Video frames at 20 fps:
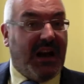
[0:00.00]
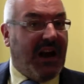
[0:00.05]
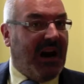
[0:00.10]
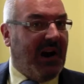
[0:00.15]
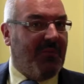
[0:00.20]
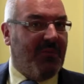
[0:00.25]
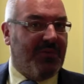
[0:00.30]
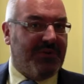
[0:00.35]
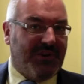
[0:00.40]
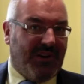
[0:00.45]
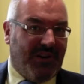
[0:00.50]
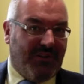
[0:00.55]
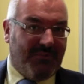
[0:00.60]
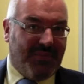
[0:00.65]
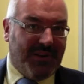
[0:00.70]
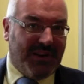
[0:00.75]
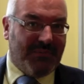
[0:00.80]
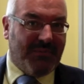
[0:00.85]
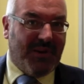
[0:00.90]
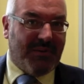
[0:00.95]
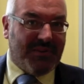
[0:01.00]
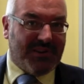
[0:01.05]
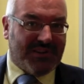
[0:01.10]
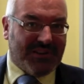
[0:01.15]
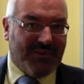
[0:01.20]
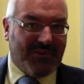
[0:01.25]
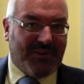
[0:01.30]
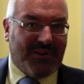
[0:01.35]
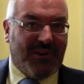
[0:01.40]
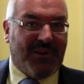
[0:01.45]
I would not have been maybe
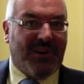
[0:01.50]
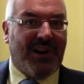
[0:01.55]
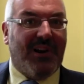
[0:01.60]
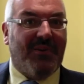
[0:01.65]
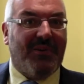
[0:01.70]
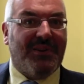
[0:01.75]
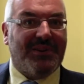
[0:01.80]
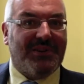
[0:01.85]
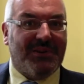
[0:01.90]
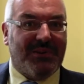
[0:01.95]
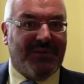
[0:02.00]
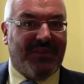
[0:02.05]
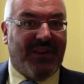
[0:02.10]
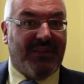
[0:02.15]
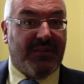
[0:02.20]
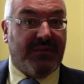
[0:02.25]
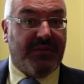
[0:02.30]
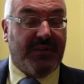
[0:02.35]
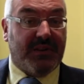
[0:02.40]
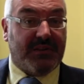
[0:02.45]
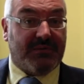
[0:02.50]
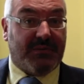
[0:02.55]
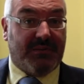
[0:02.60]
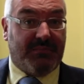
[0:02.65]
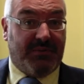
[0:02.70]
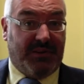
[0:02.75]
so gung-ho in doing that in the first place,